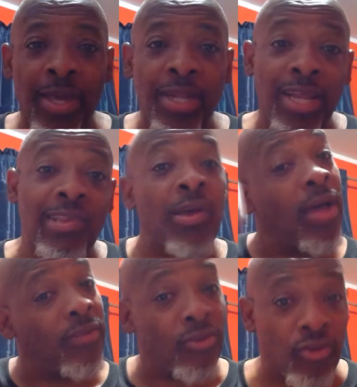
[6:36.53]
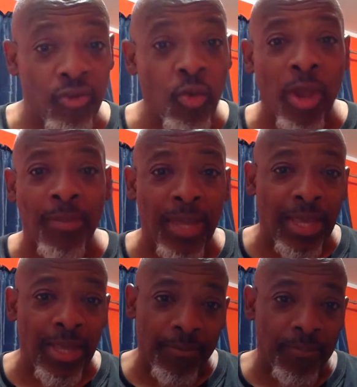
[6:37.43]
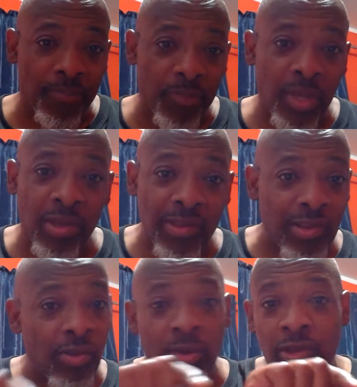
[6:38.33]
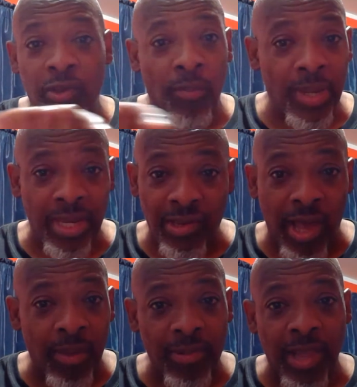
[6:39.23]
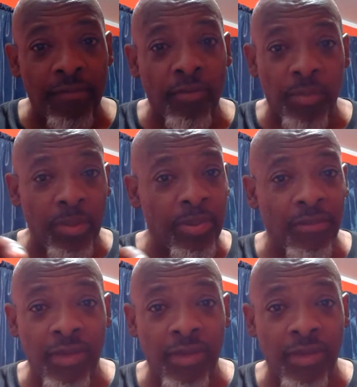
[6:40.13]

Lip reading: They still have to destroy me because there's only so many jobs left for people of